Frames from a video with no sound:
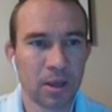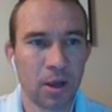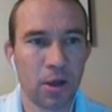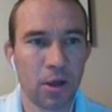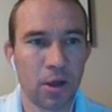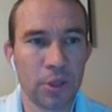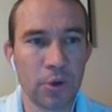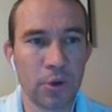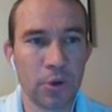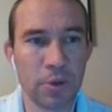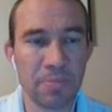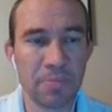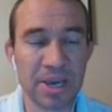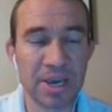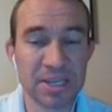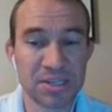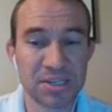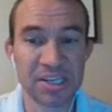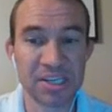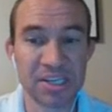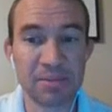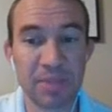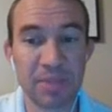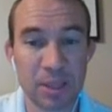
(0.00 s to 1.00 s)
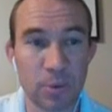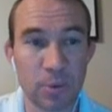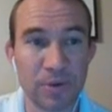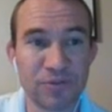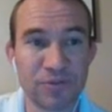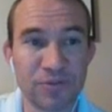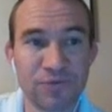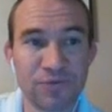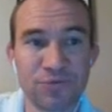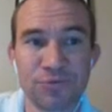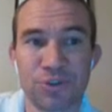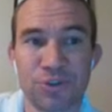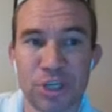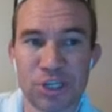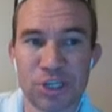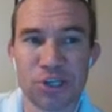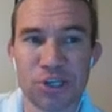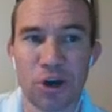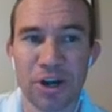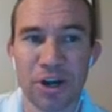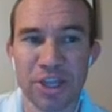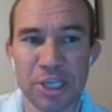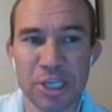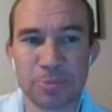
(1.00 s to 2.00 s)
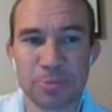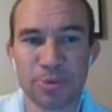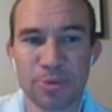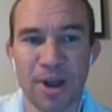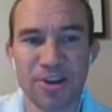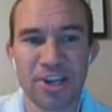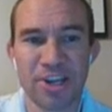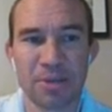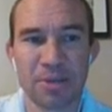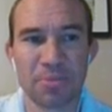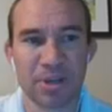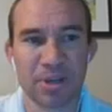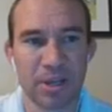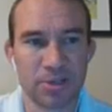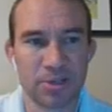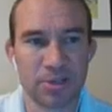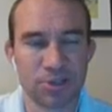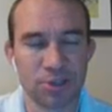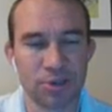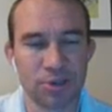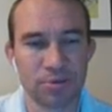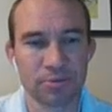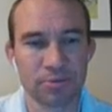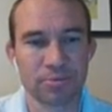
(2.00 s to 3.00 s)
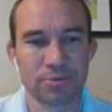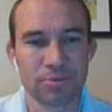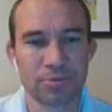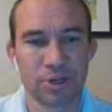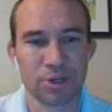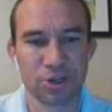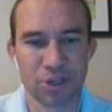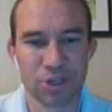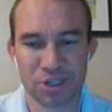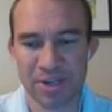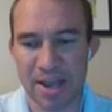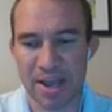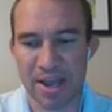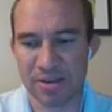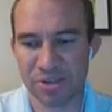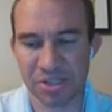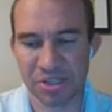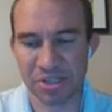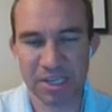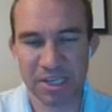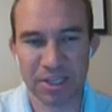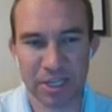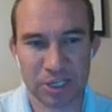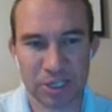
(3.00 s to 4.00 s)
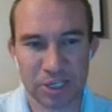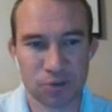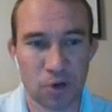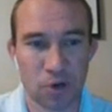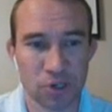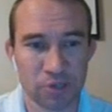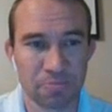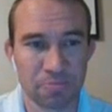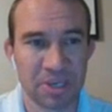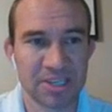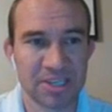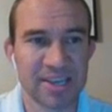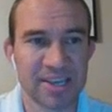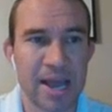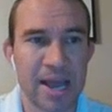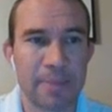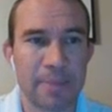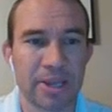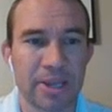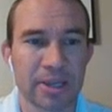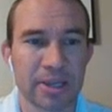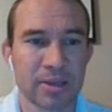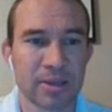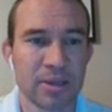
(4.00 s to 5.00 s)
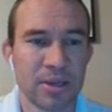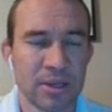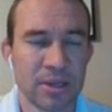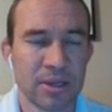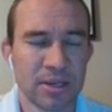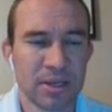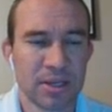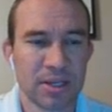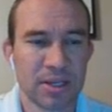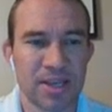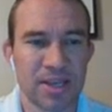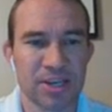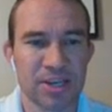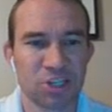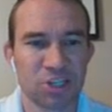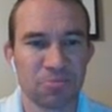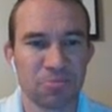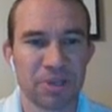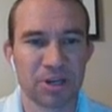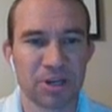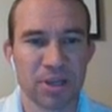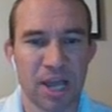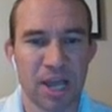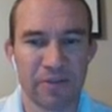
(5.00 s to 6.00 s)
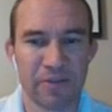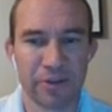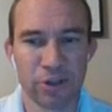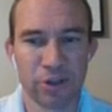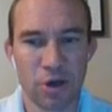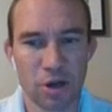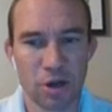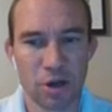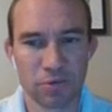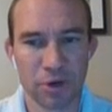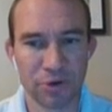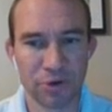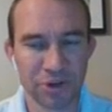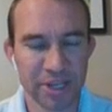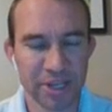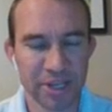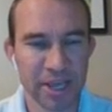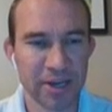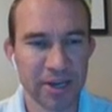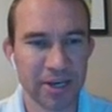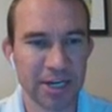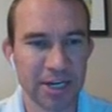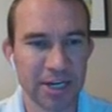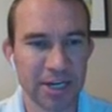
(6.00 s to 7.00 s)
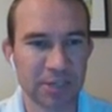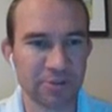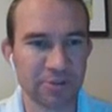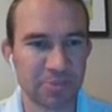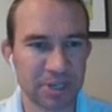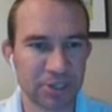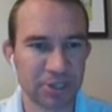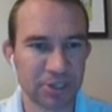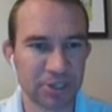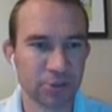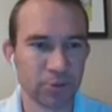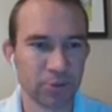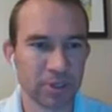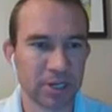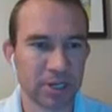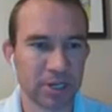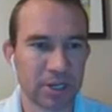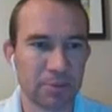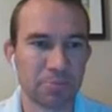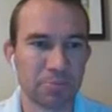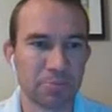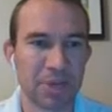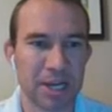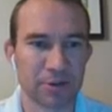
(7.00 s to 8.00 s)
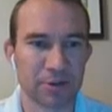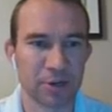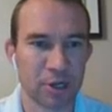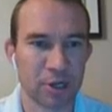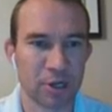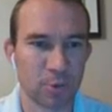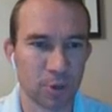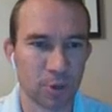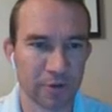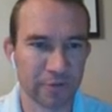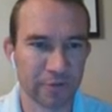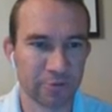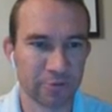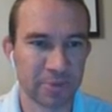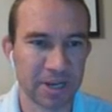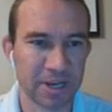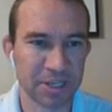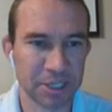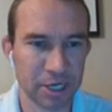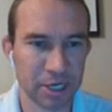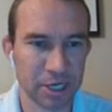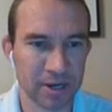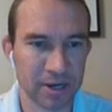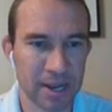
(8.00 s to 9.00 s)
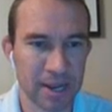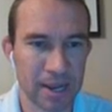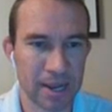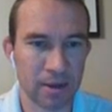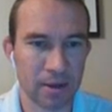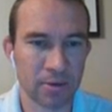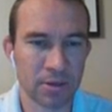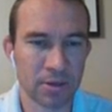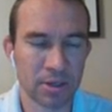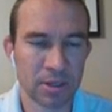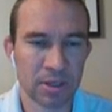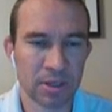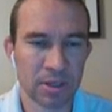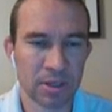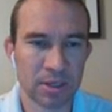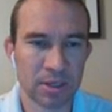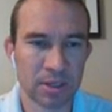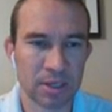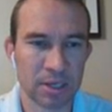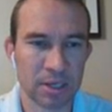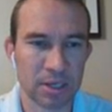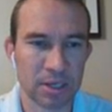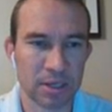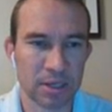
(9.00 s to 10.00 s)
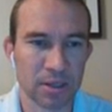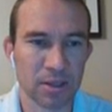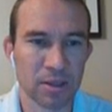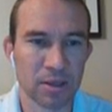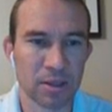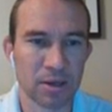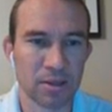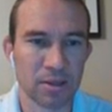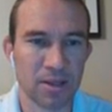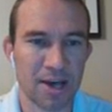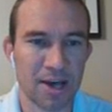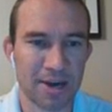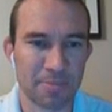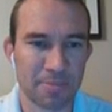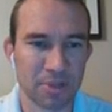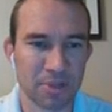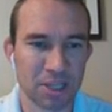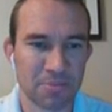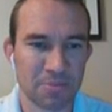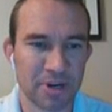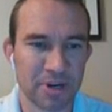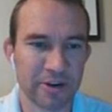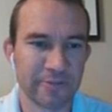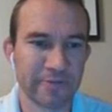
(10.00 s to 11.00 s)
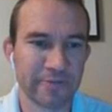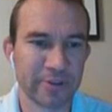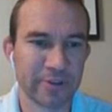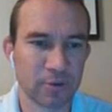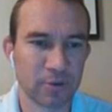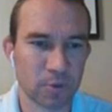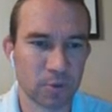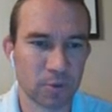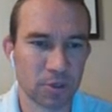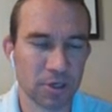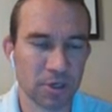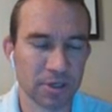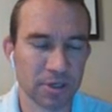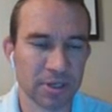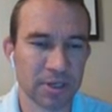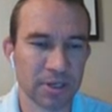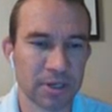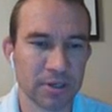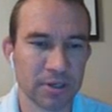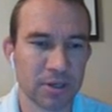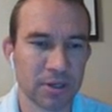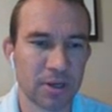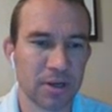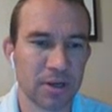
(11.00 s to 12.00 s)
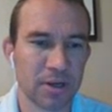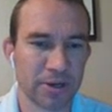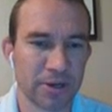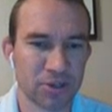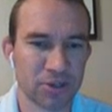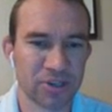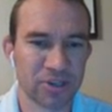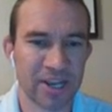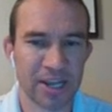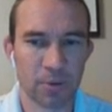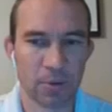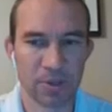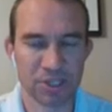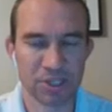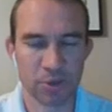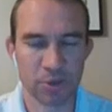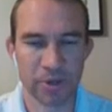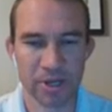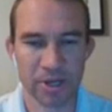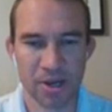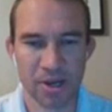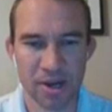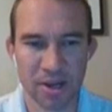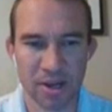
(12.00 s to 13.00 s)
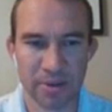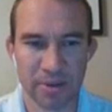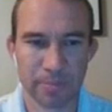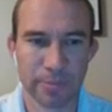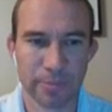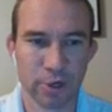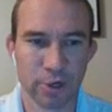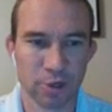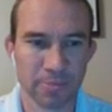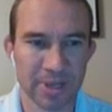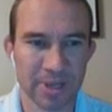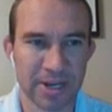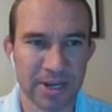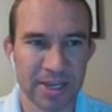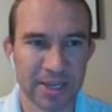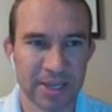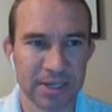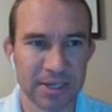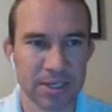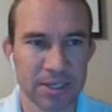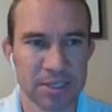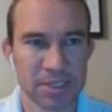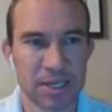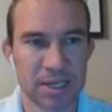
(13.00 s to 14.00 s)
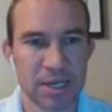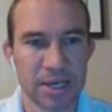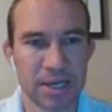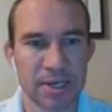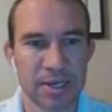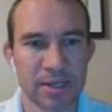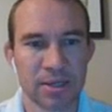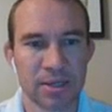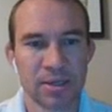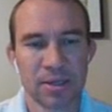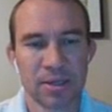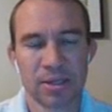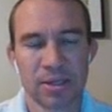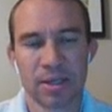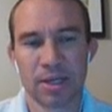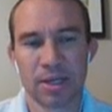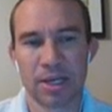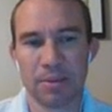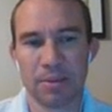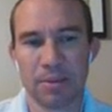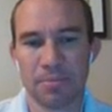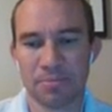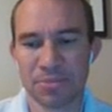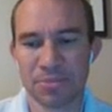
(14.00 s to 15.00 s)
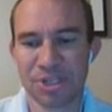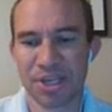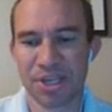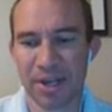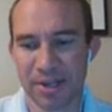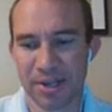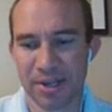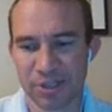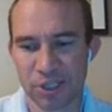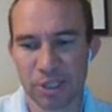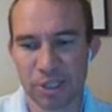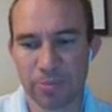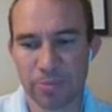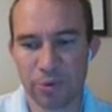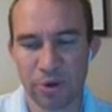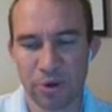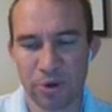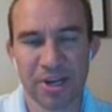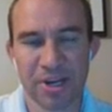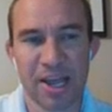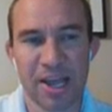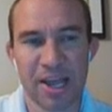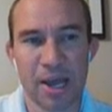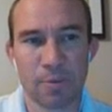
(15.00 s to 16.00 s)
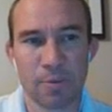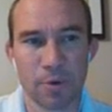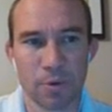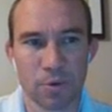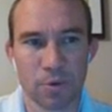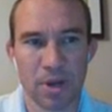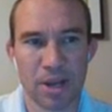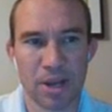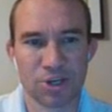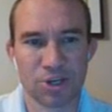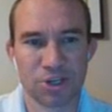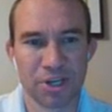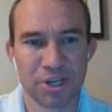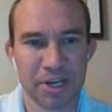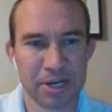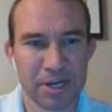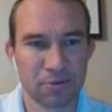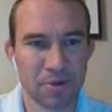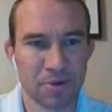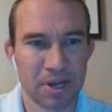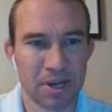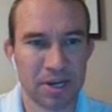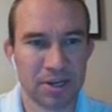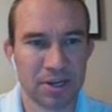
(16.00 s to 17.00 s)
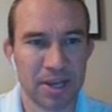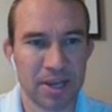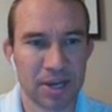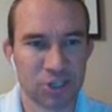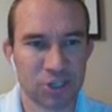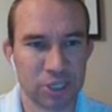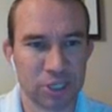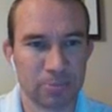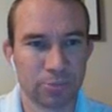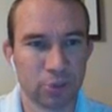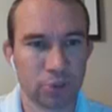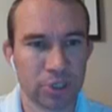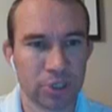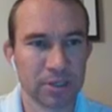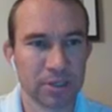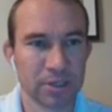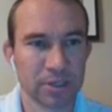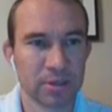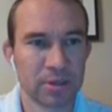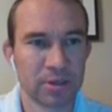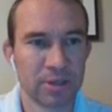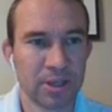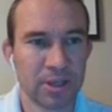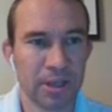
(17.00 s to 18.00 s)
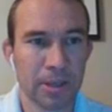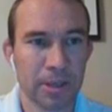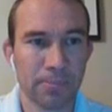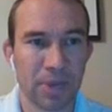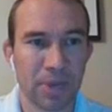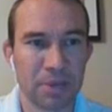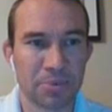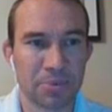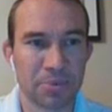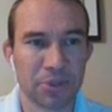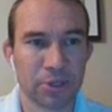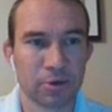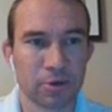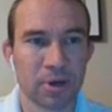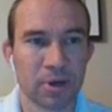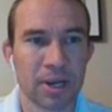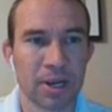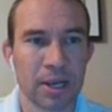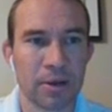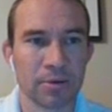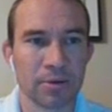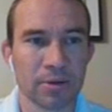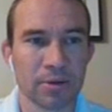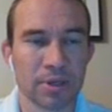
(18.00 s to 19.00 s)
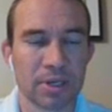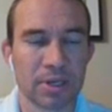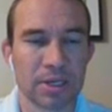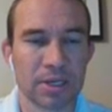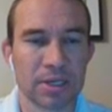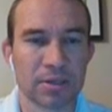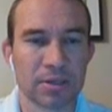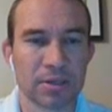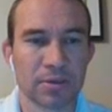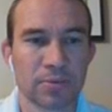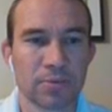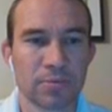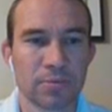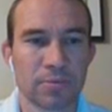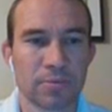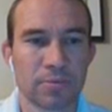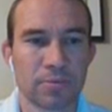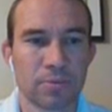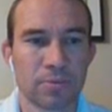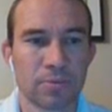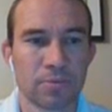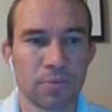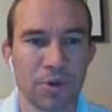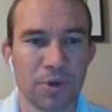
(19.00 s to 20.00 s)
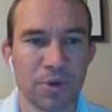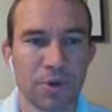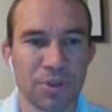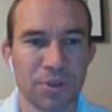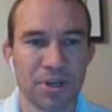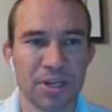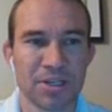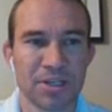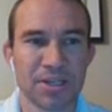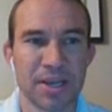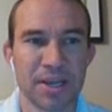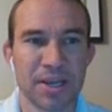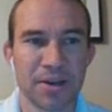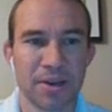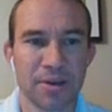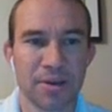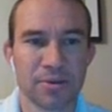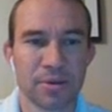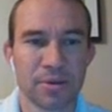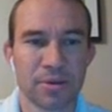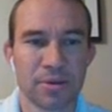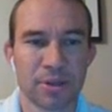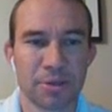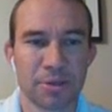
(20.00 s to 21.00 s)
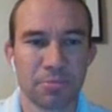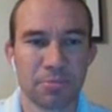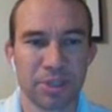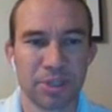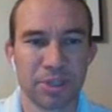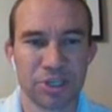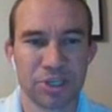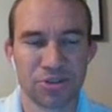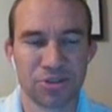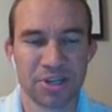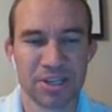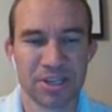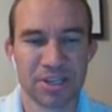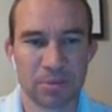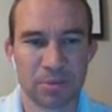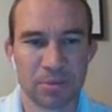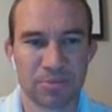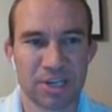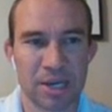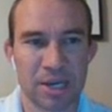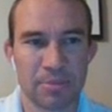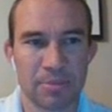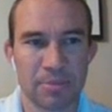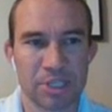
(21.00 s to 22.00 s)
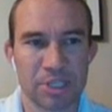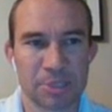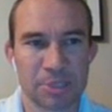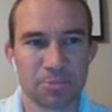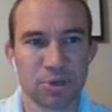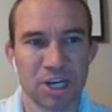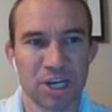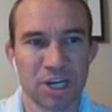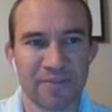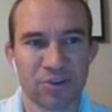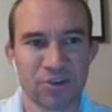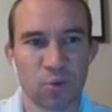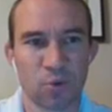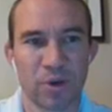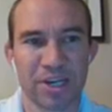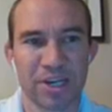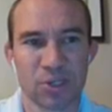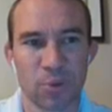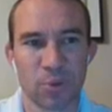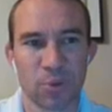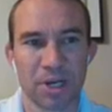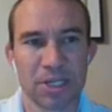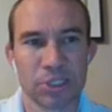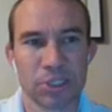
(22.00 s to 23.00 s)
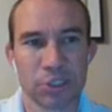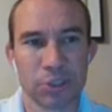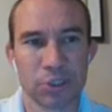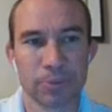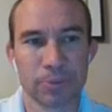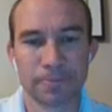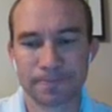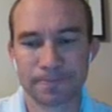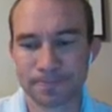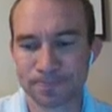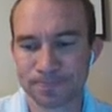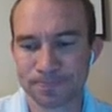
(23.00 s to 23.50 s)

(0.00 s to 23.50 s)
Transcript: Although it may seem like we're just starting this project because you're just now seeing the construction piece happening, it's actually been kind of a long road to get here. We've been doing background work for about a year now, a lot of preliminary field work and understanding what's going on and permitting and design to get us to the point now where we're actually getting ready to actually put pipe in the ground with an intended completion date sometime in spring of 2022.